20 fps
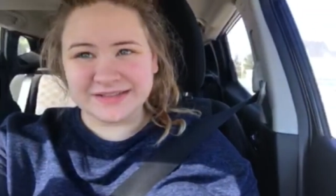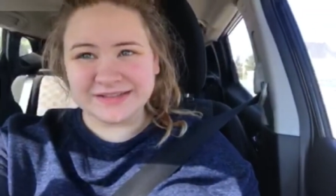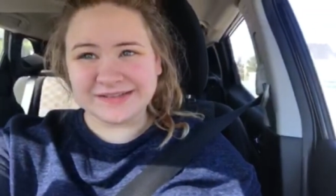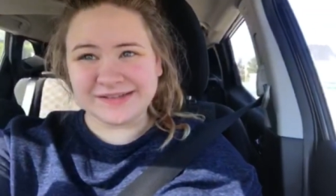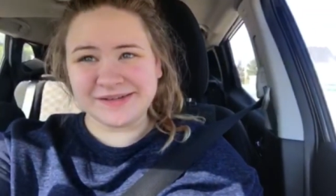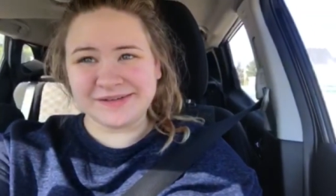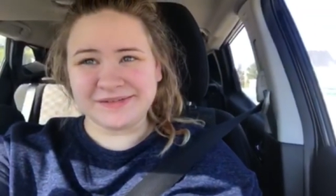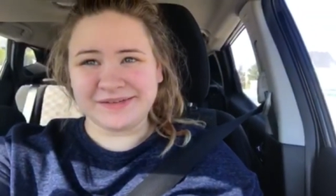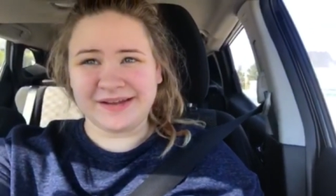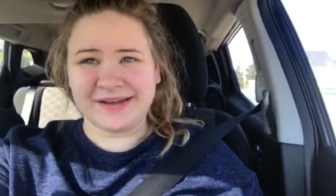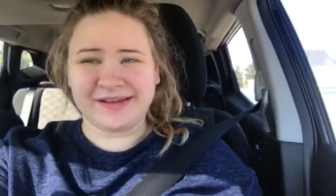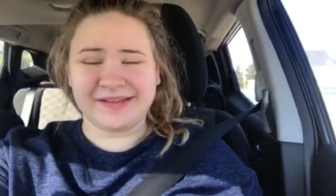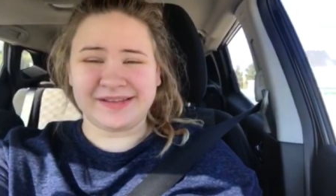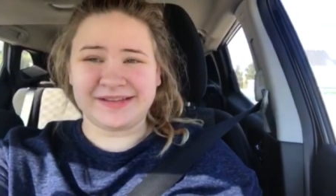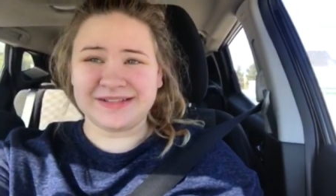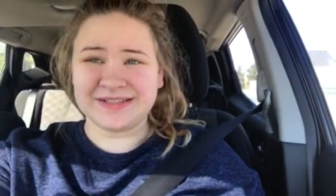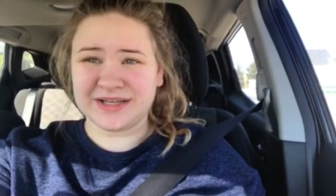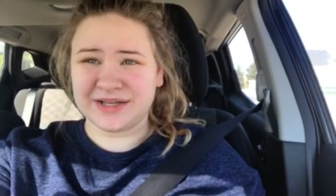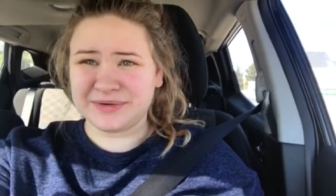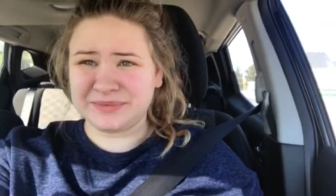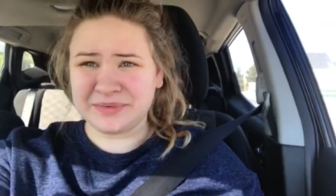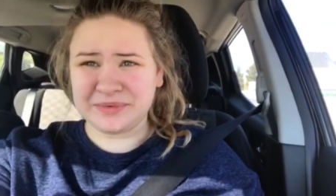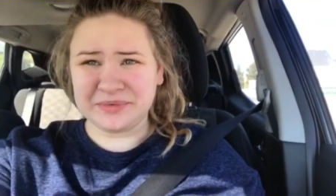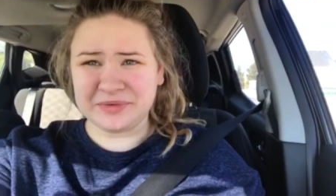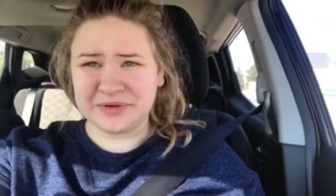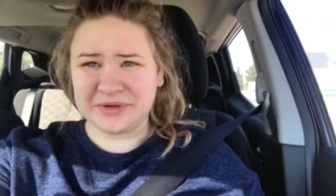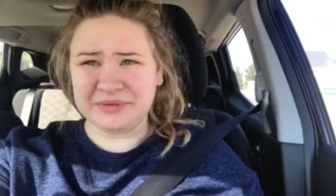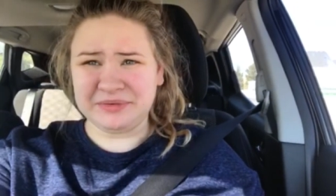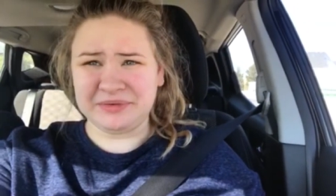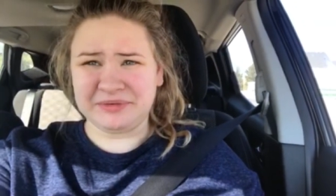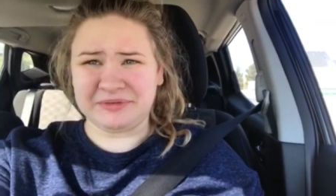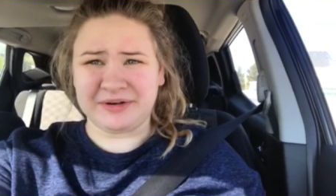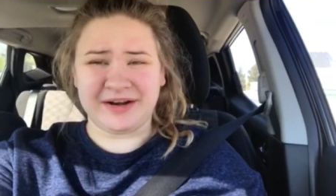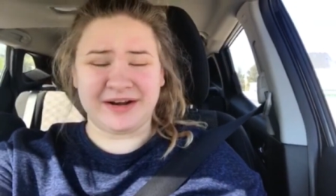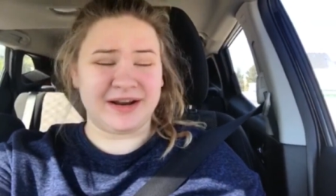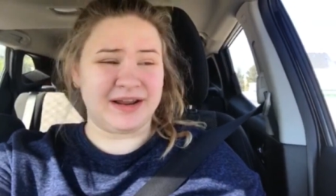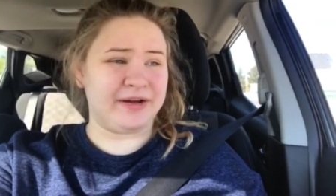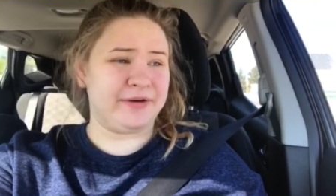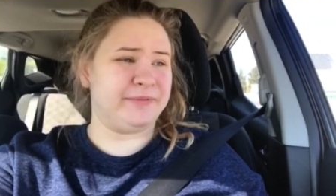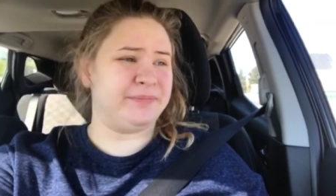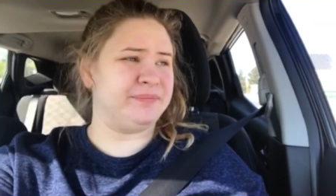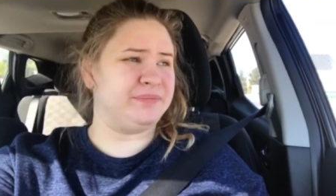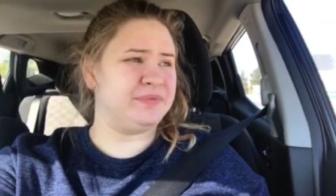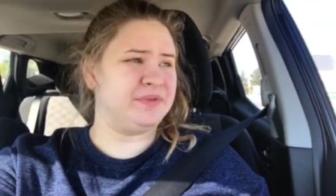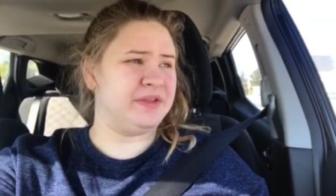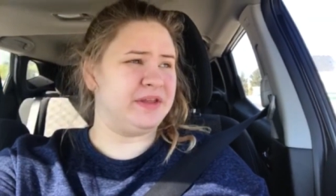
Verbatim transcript: So yeah, that's kind of what we're doing right now.